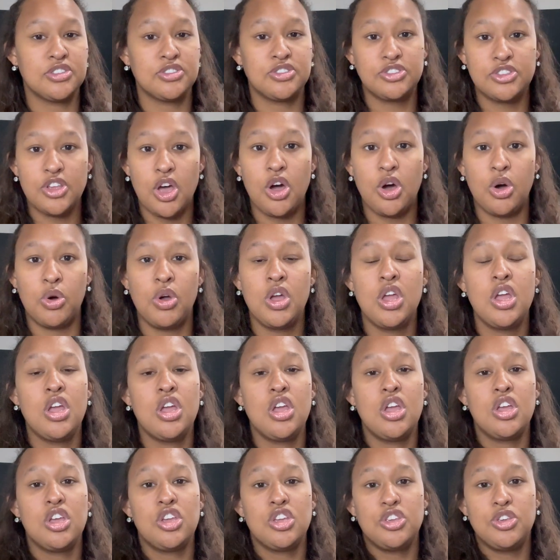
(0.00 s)
So
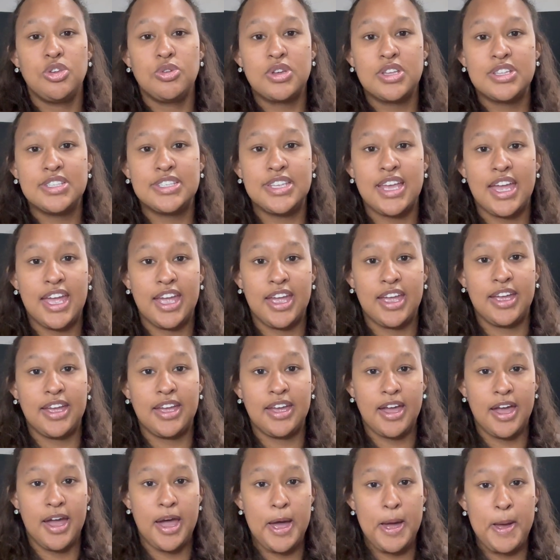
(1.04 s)
you can
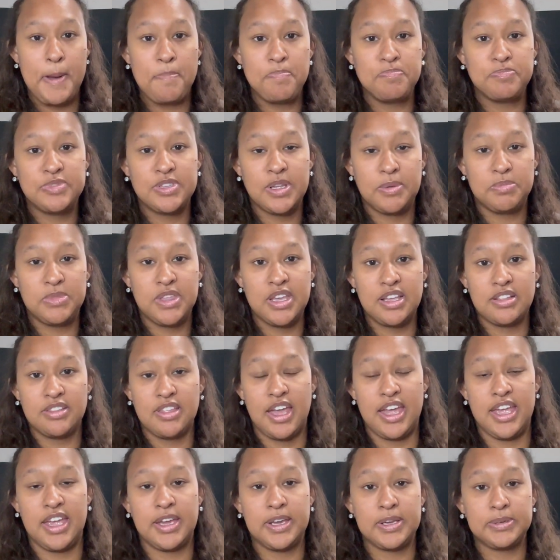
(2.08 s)
say something
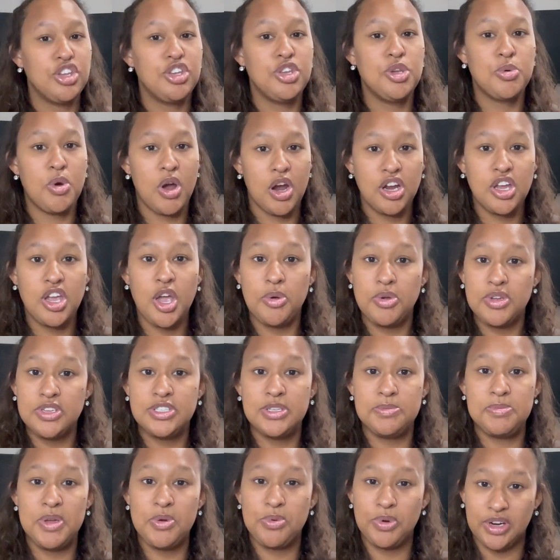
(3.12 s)
like, you are going
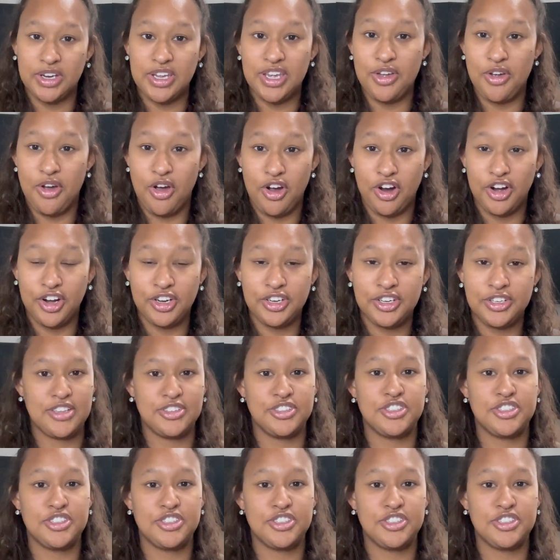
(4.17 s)
to be working hard.